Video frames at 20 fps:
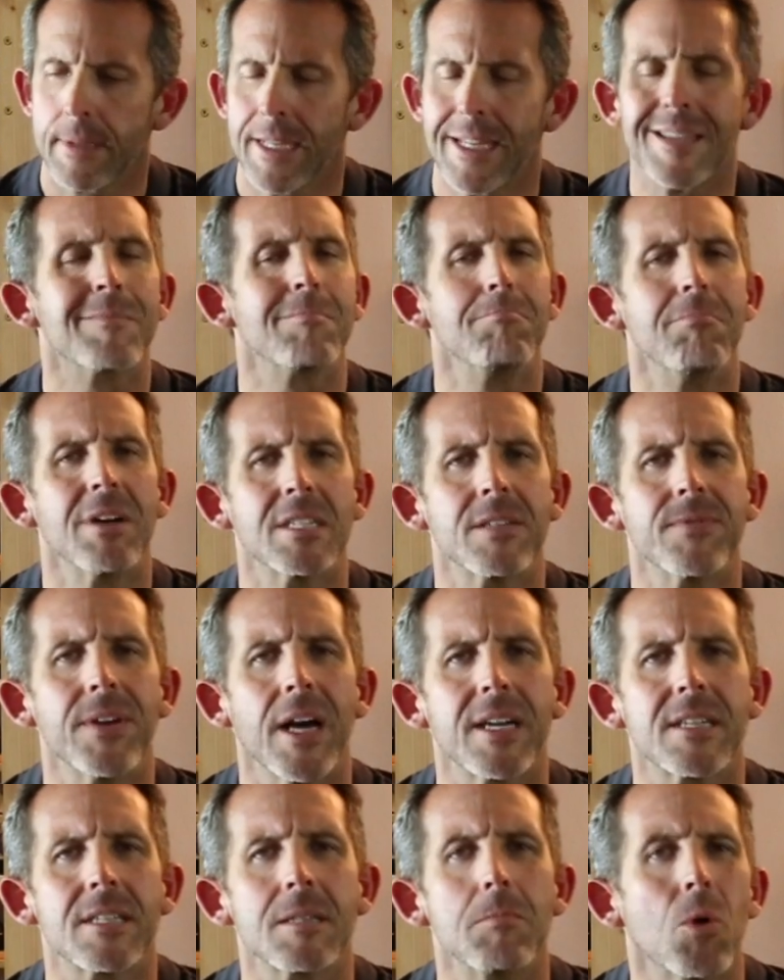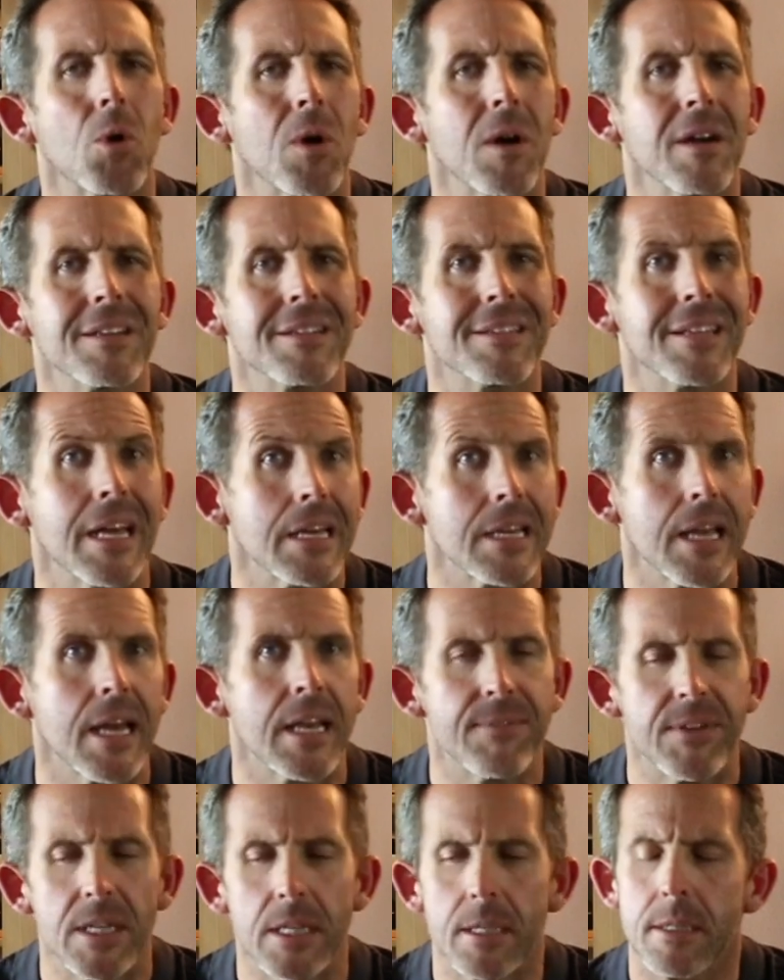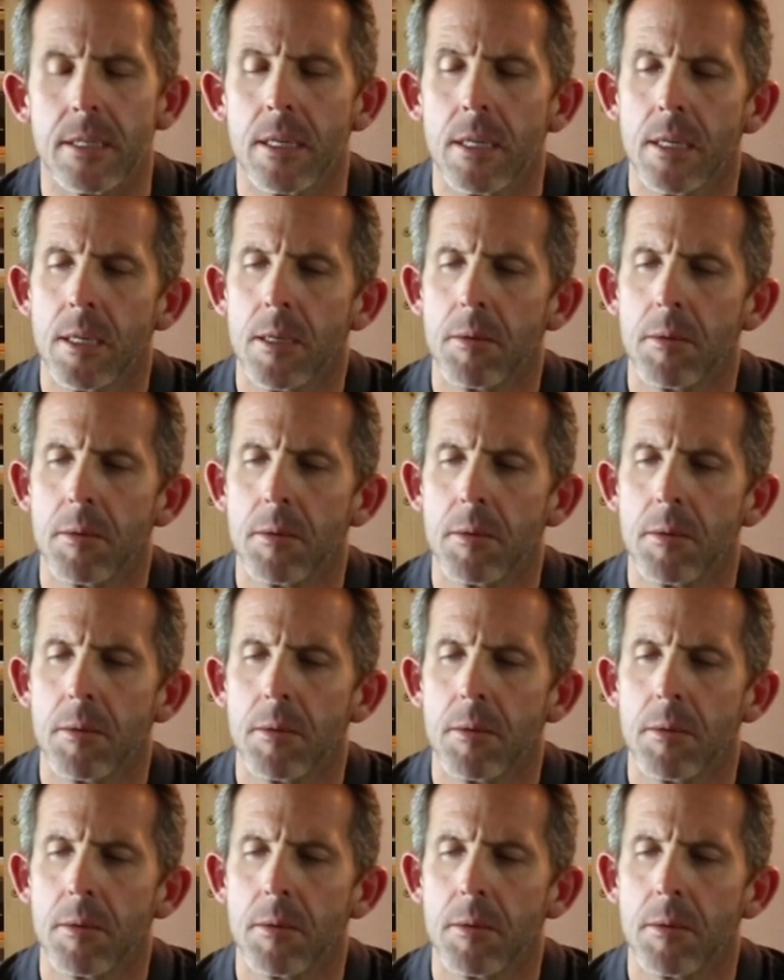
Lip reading: as much of an oxymoron as that kind of is.